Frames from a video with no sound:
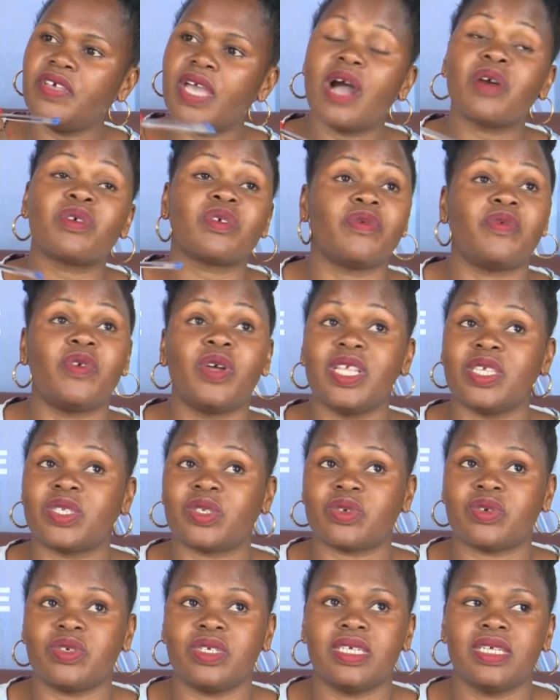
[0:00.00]

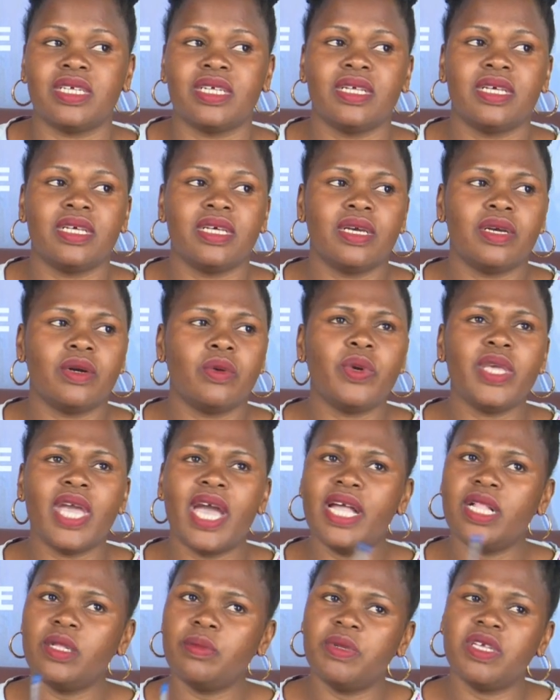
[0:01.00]
Agroforestry, we are
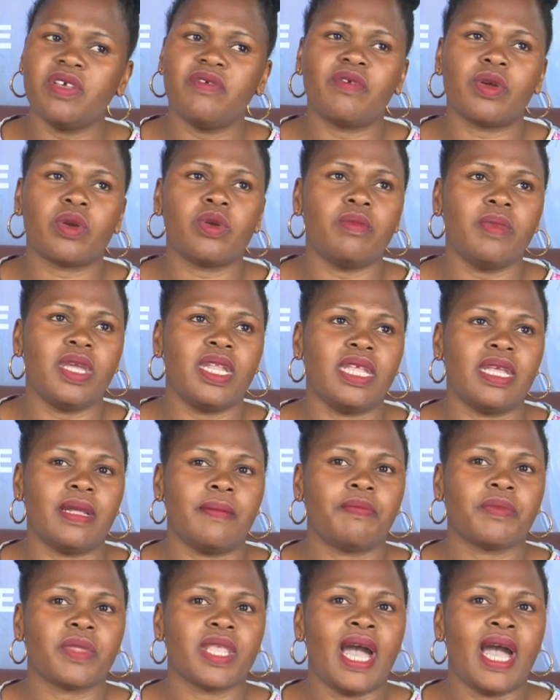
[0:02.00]
helping very many.